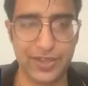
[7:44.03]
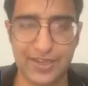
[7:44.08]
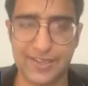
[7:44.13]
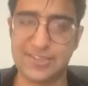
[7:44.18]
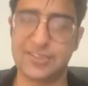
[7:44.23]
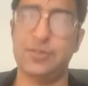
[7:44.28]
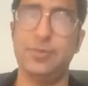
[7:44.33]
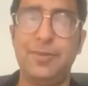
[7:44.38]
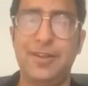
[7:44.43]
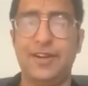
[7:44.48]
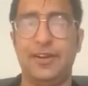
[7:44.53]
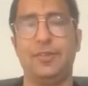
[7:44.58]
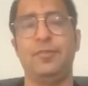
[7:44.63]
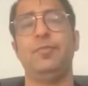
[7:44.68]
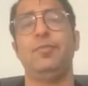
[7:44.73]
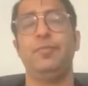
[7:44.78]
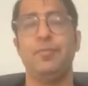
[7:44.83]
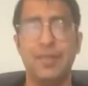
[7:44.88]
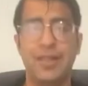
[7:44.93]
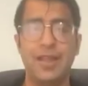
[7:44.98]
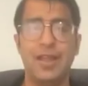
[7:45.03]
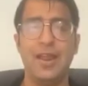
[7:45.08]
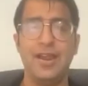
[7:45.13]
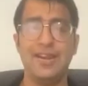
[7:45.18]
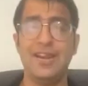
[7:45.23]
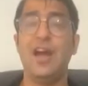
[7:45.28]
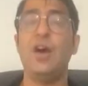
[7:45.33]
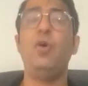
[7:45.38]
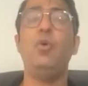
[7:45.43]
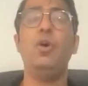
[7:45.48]
customer.
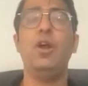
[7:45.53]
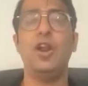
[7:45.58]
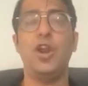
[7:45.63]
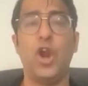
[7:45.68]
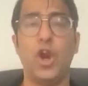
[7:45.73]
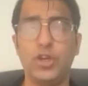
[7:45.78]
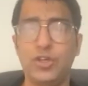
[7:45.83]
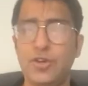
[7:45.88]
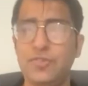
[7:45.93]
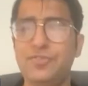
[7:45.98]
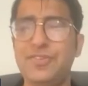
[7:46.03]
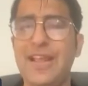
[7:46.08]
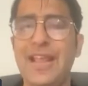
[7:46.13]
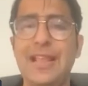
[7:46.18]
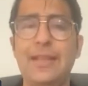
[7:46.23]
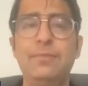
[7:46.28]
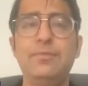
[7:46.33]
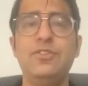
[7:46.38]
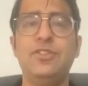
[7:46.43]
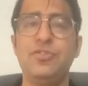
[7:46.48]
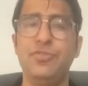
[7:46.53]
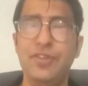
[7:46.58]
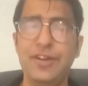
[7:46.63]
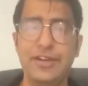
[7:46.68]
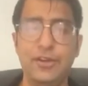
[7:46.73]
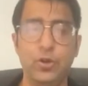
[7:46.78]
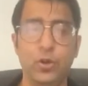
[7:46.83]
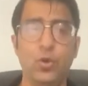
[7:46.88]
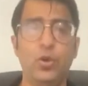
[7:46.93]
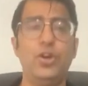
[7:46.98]
Now, a lot of times we
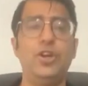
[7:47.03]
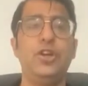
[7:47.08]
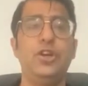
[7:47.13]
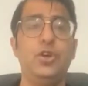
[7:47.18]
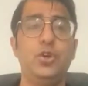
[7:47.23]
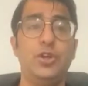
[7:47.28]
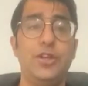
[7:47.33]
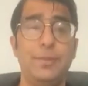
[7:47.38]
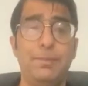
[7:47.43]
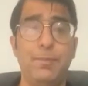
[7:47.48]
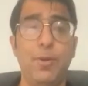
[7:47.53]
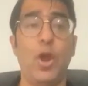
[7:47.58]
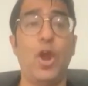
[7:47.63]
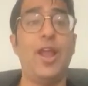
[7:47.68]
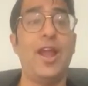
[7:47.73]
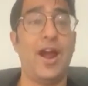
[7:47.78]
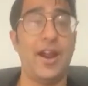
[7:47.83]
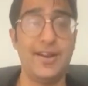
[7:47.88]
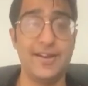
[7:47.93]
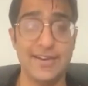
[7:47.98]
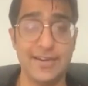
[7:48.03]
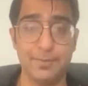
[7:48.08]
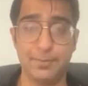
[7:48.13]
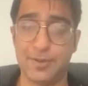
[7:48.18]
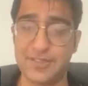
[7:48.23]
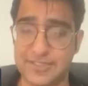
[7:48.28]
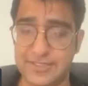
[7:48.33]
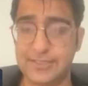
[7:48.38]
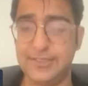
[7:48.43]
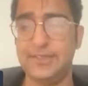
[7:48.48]
don't deploy
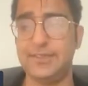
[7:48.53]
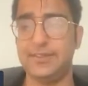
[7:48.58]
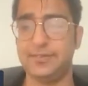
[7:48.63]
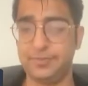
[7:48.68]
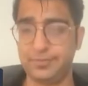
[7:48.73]
100%.